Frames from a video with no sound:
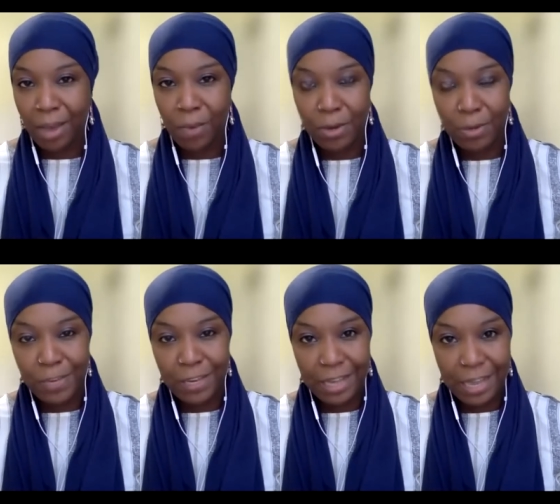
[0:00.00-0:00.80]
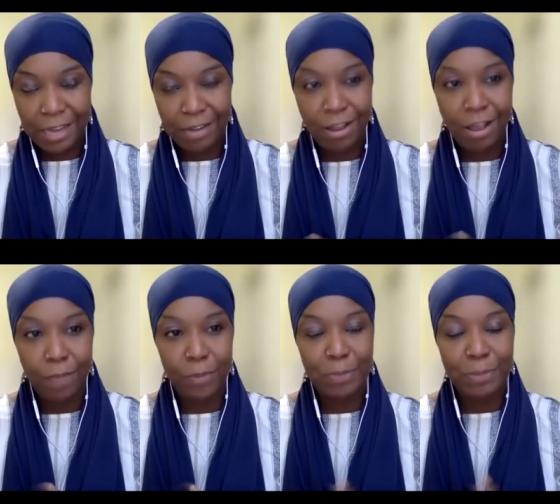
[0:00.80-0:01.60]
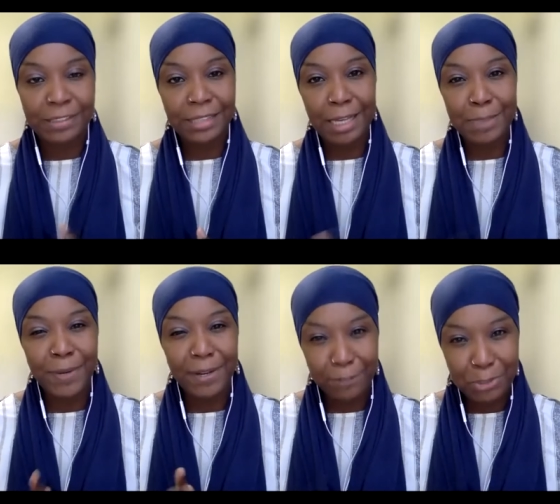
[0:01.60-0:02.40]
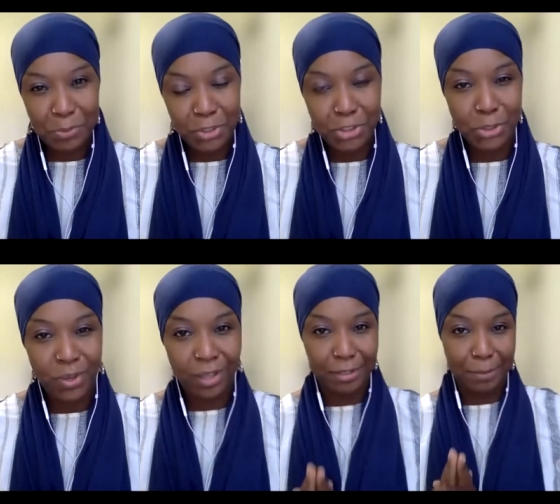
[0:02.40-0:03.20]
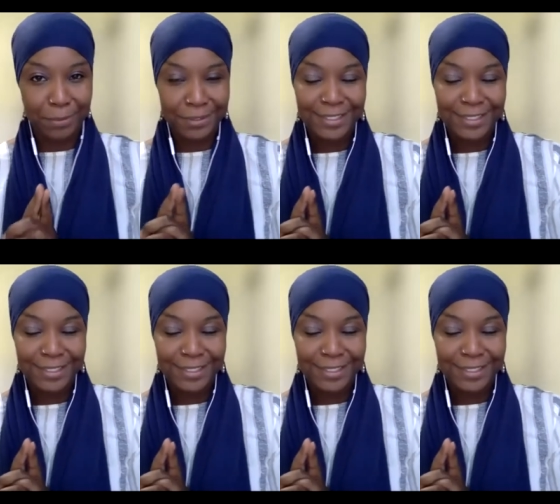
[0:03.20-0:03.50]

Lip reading: I want to begin with my slides, but I first want to show a clip.